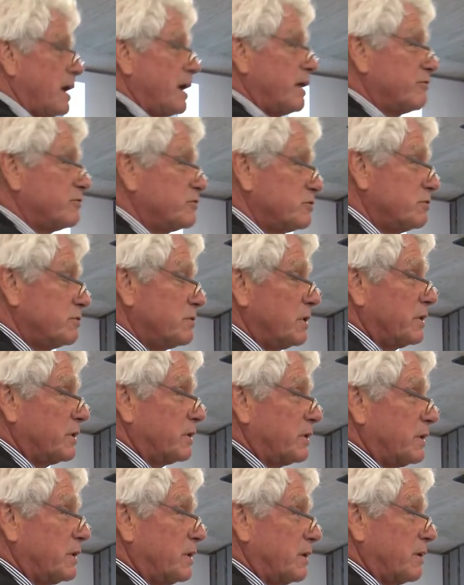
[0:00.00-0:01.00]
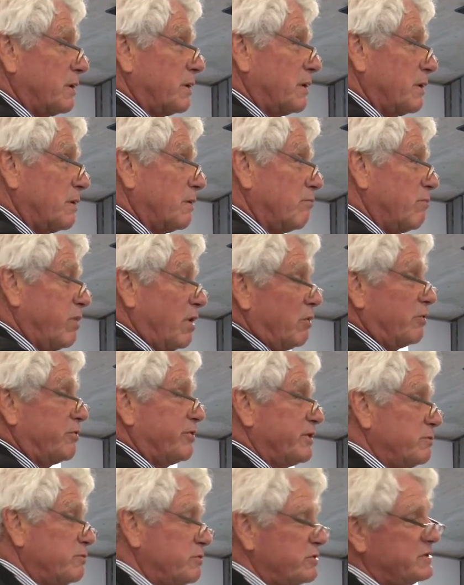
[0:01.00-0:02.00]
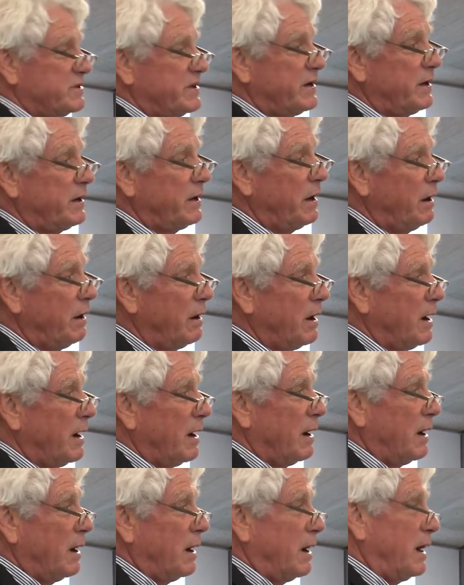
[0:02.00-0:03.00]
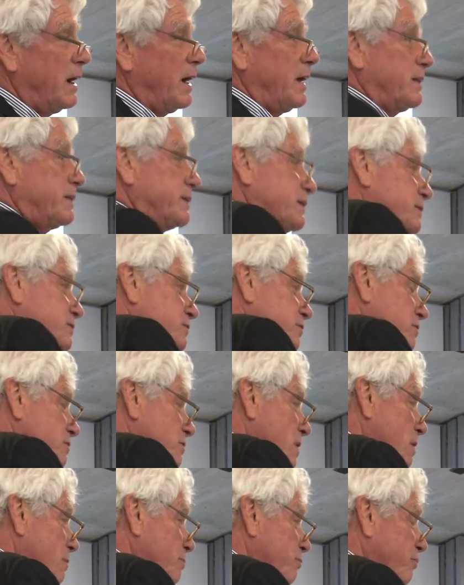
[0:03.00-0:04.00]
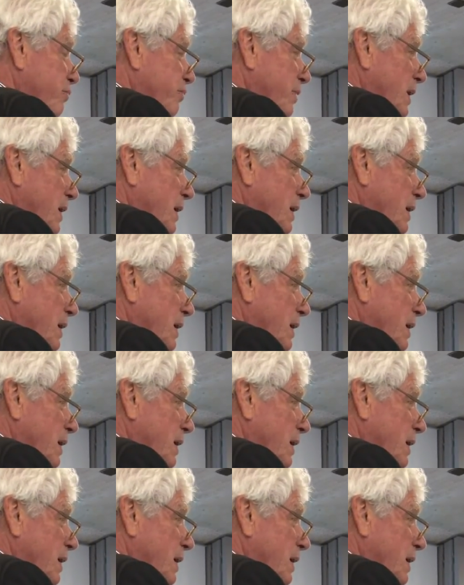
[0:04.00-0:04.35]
have to work uh, both in Brazil and in Europe.